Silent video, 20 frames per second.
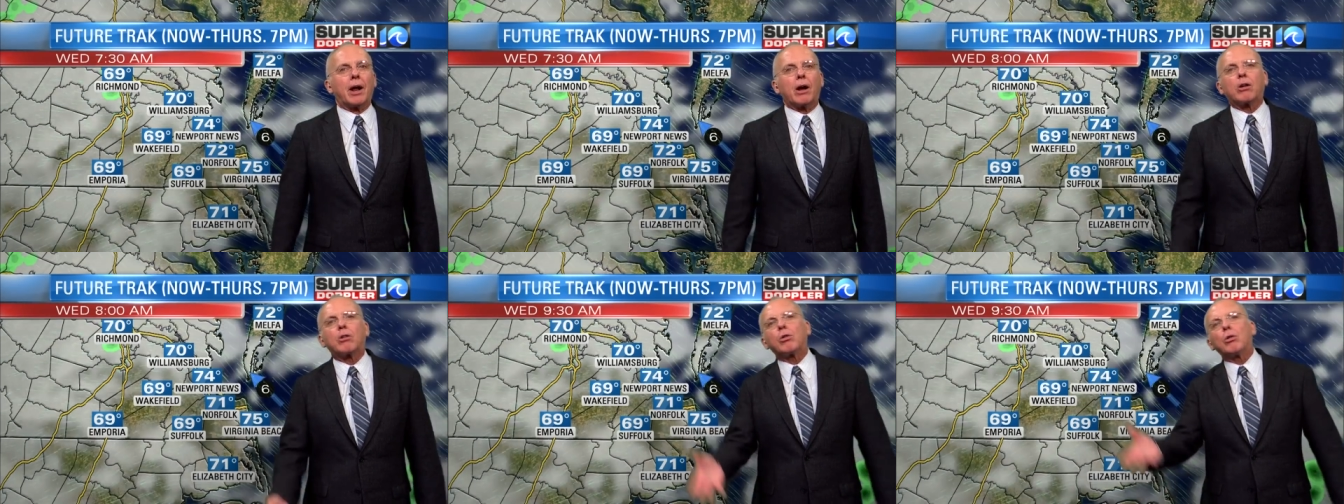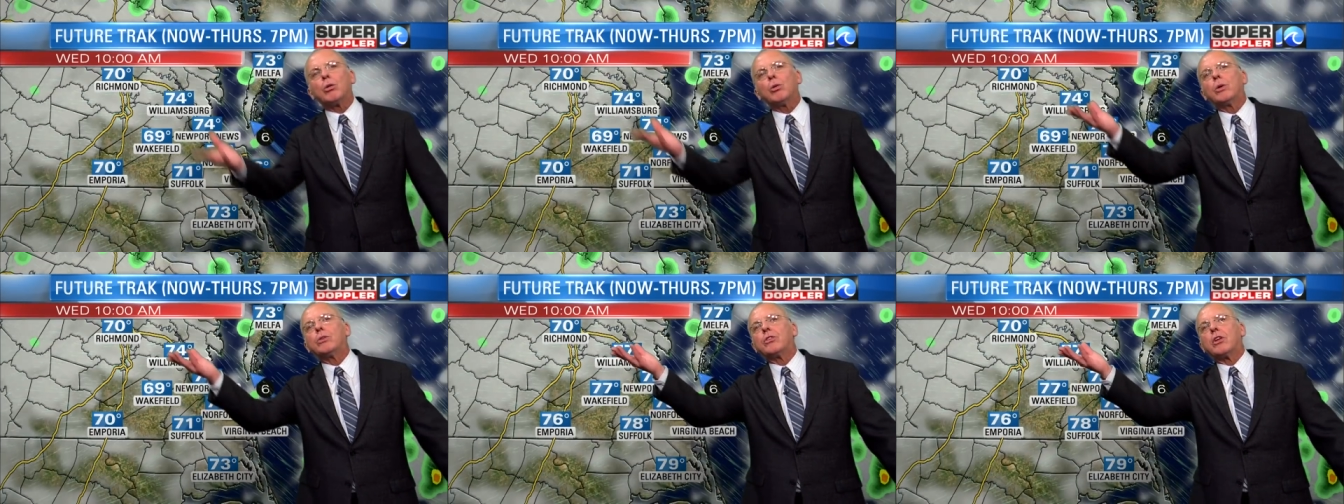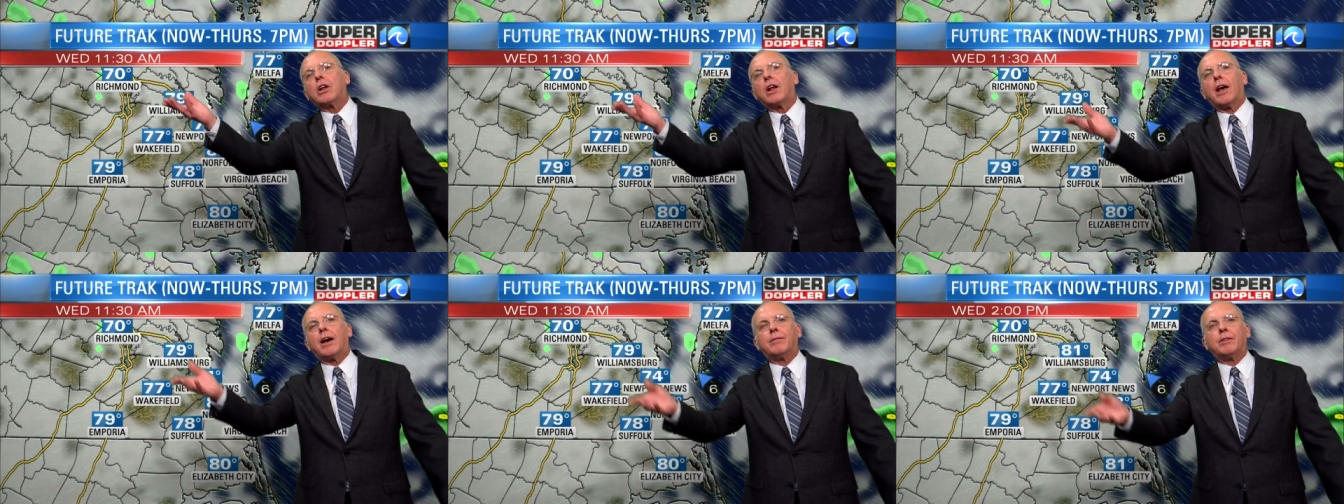Our crew
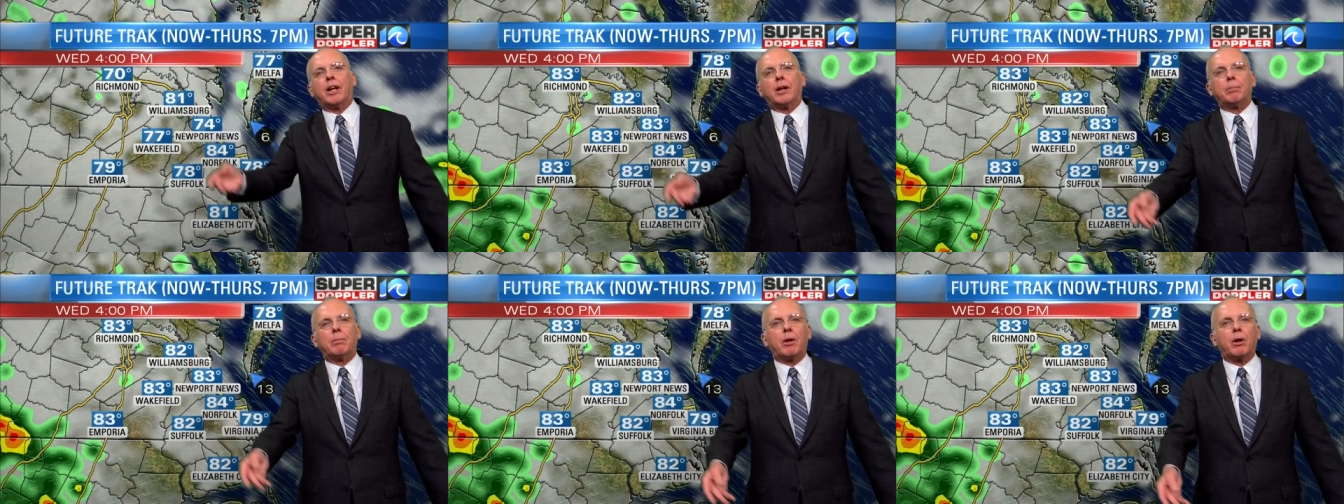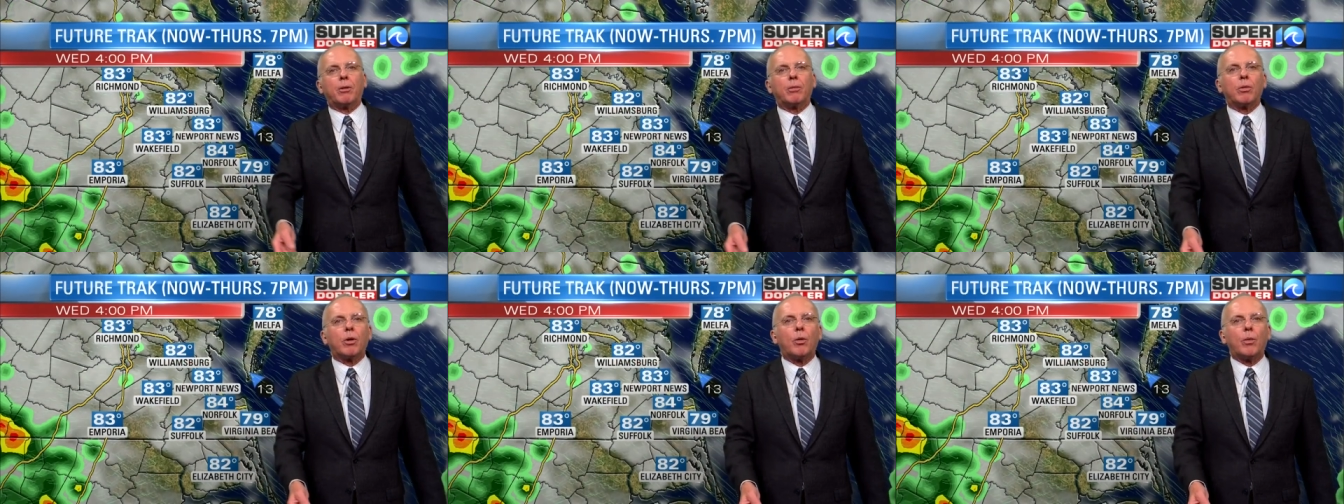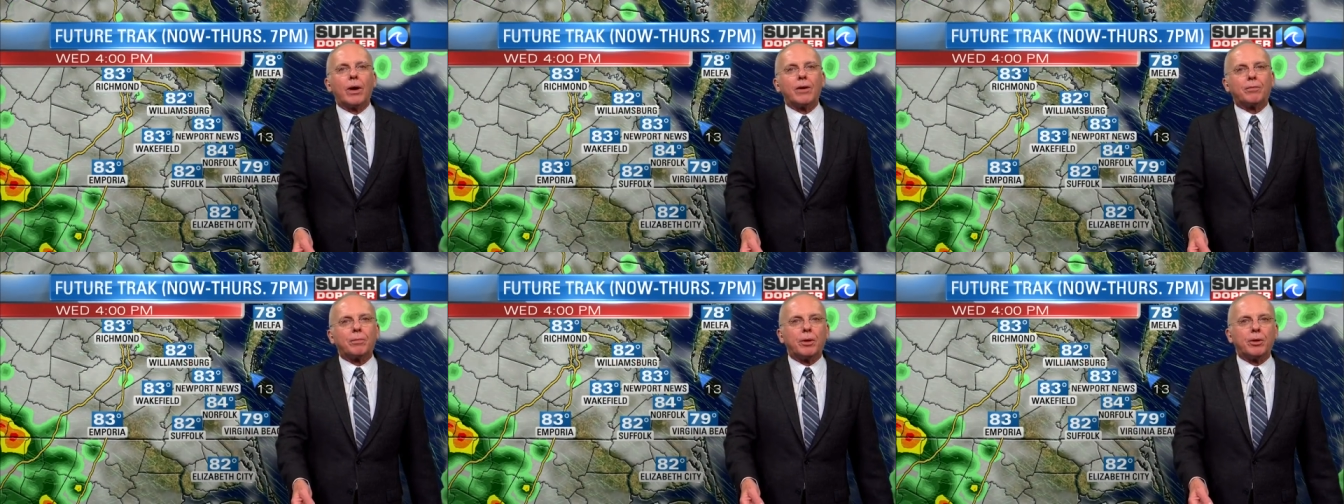isn't loving it. They're
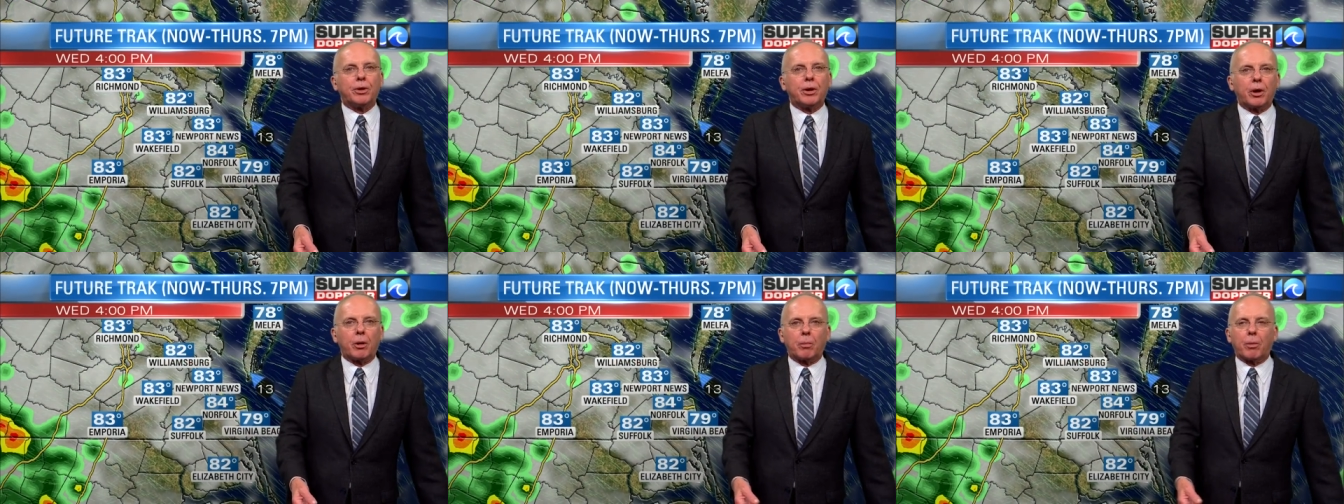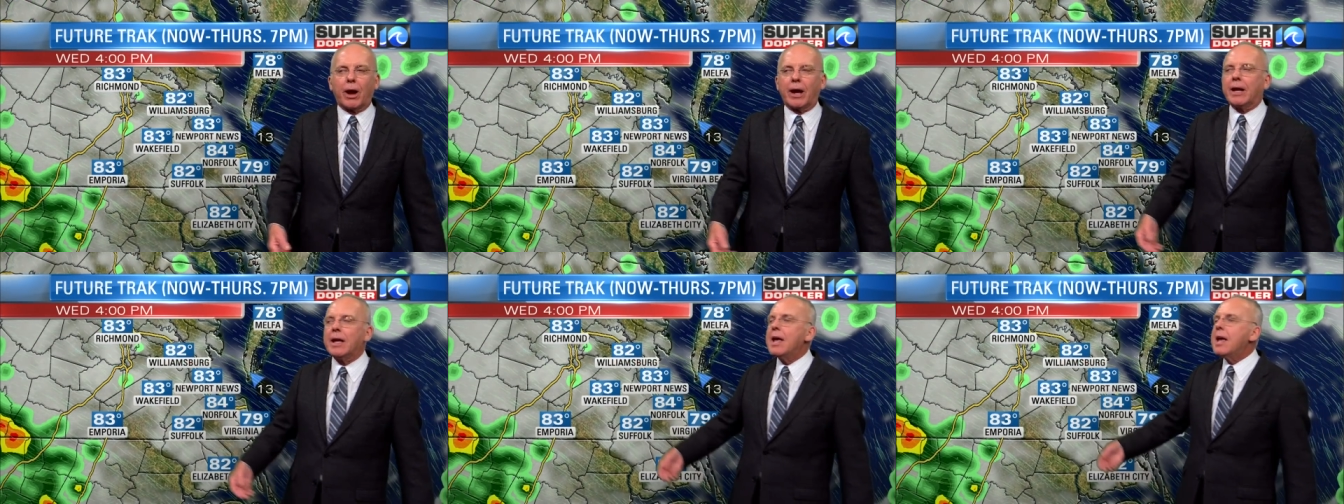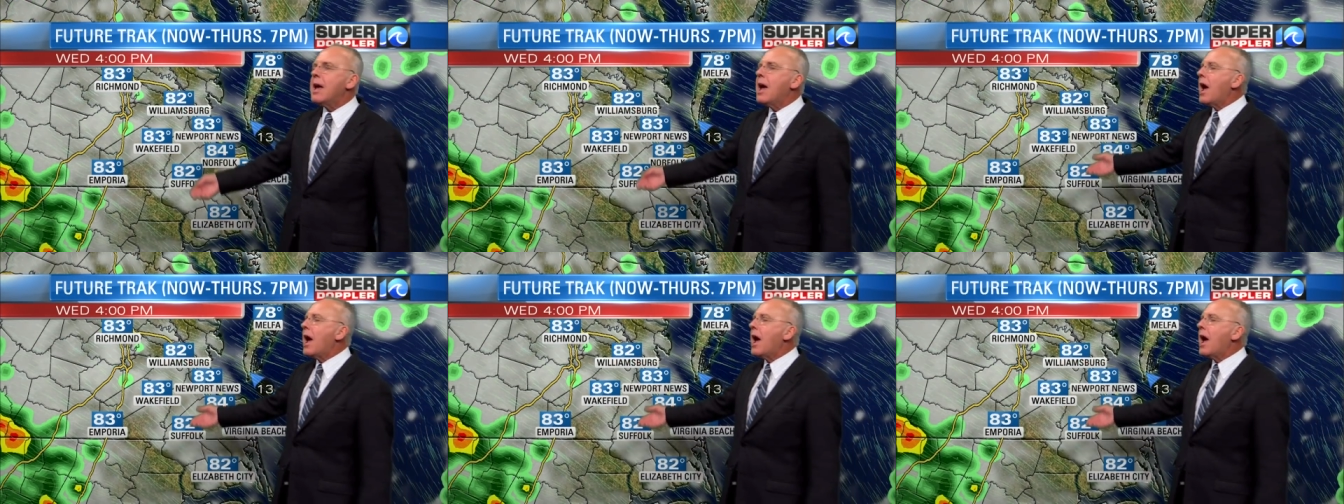away from their dinner break.